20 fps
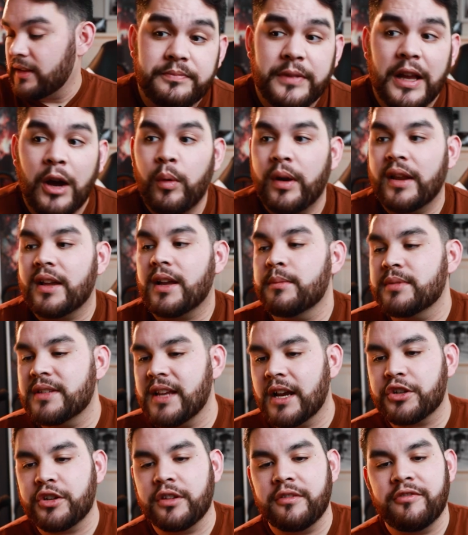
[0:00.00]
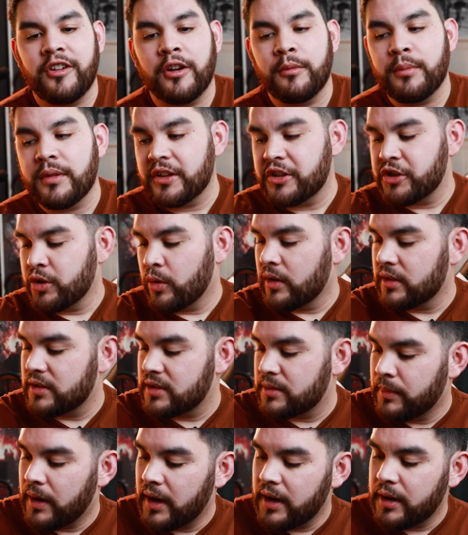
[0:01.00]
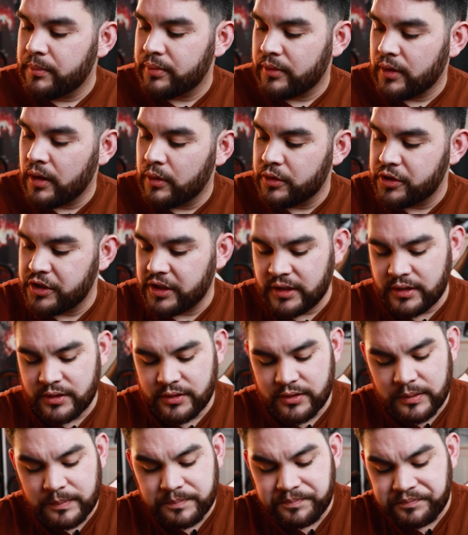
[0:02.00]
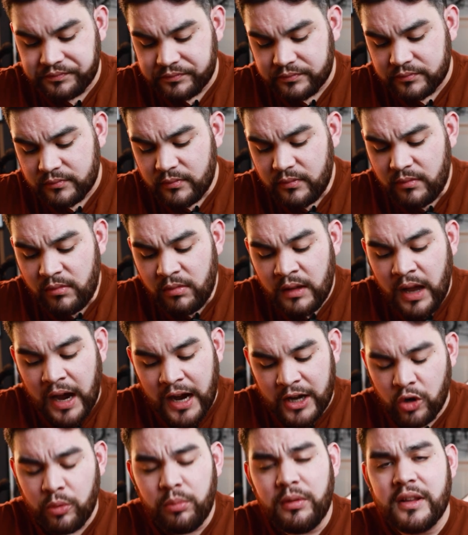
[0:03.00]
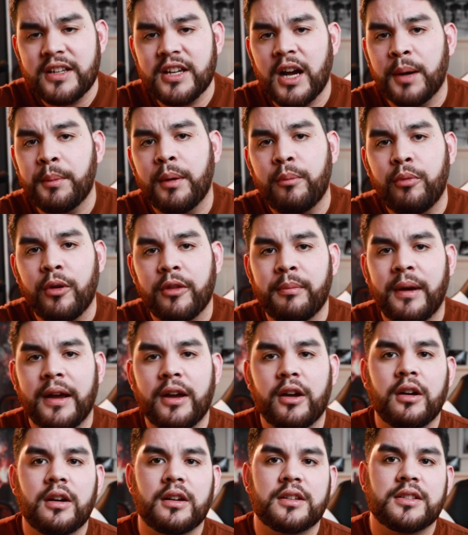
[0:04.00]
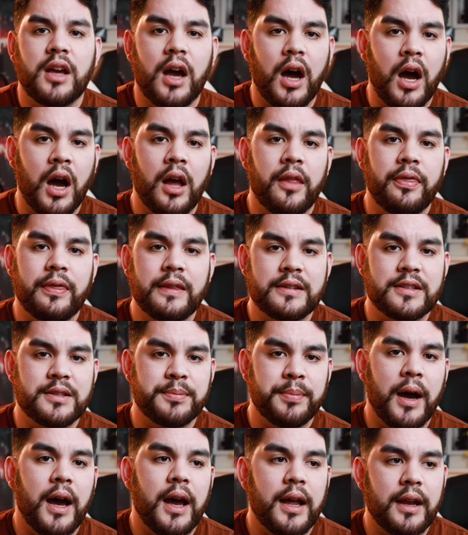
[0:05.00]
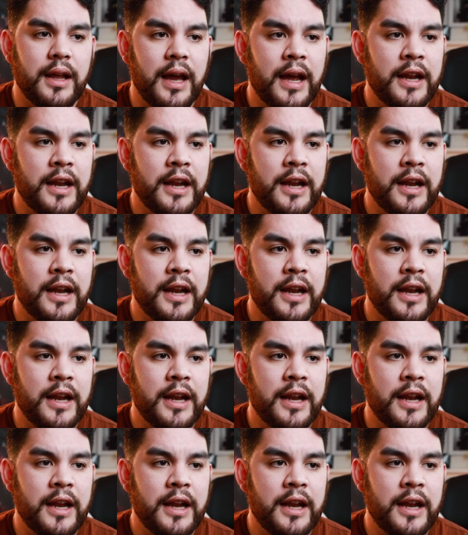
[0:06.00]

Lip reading: Now when it comes to actually filming the shorts, my approach is I normally come up with my hooks on the spot.